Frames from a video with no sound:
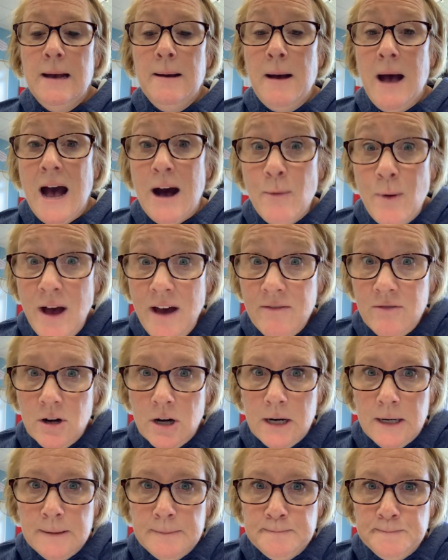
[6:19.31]

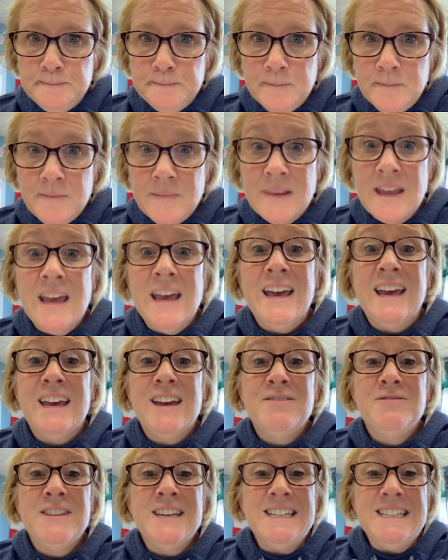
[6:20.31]
However,
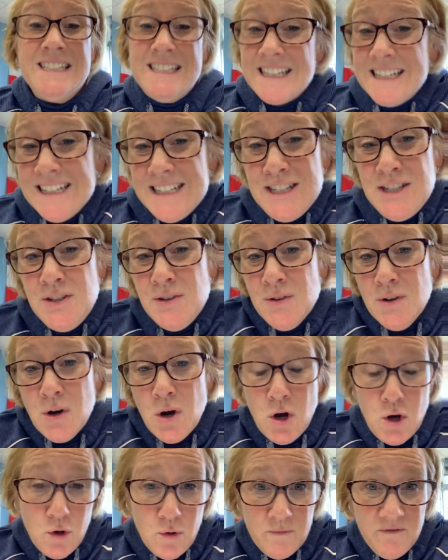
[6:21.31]
if they didn't do their
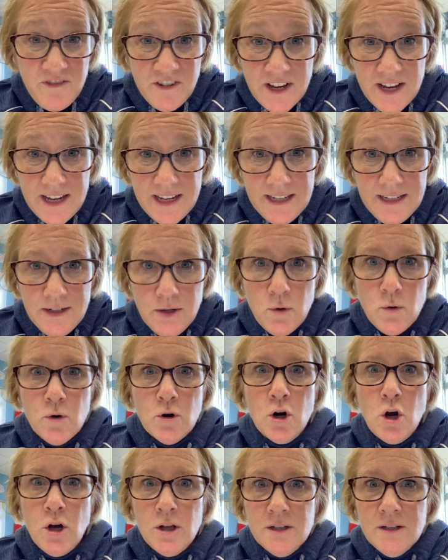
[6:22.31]
home fun
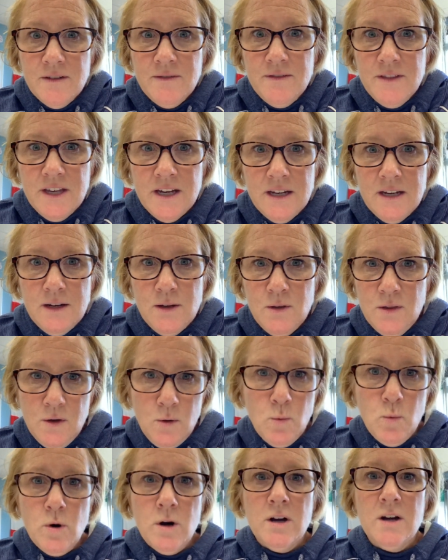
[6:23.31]
or all of
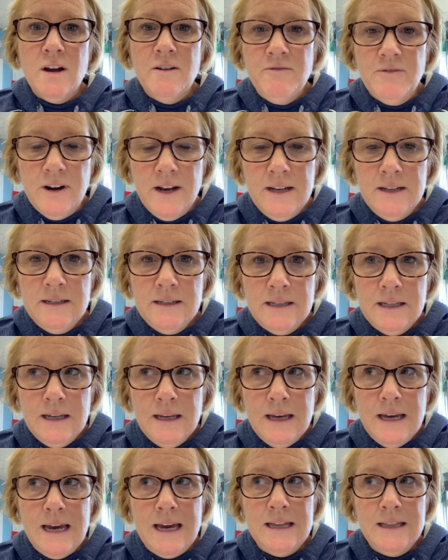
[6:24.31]
the work up front,
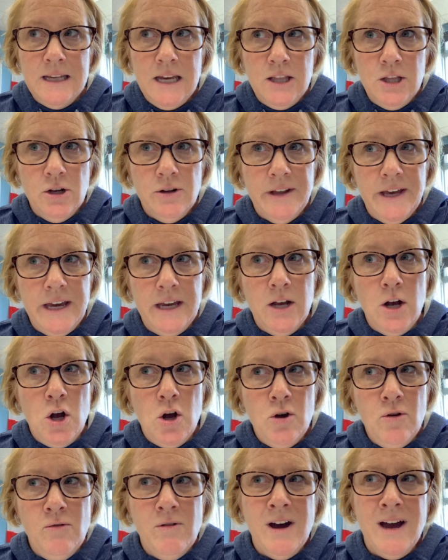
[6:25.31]
and then they're like,
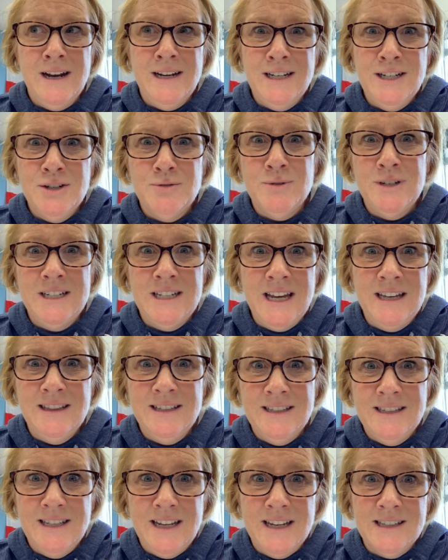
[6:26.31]
oh, I need to retake
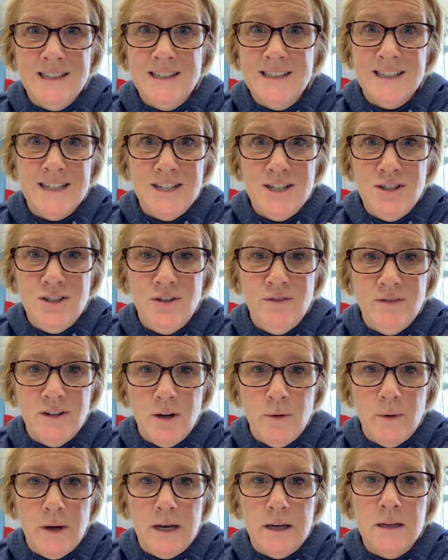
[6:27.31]
this test because I didn't do
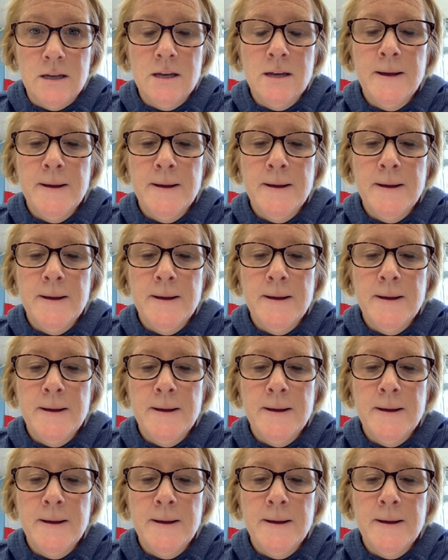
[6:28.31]
very well.